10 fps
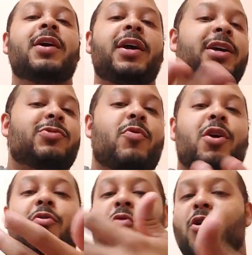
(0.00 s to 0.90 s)
each
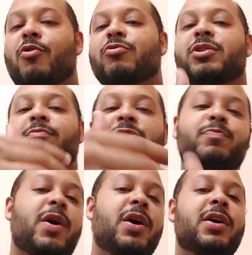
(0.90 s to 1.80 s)
one grows and
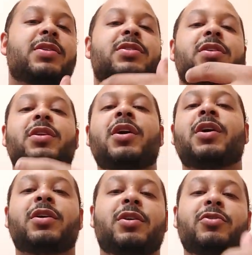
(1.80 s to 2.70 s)
responds, and
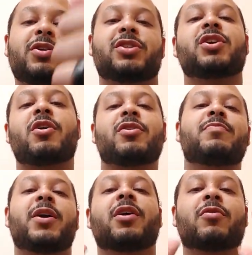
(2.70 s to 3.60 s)
you can turn it,
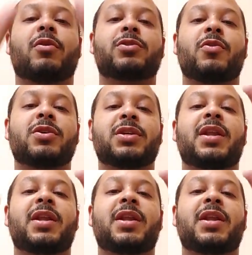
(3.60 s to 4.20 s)
make it grow towards a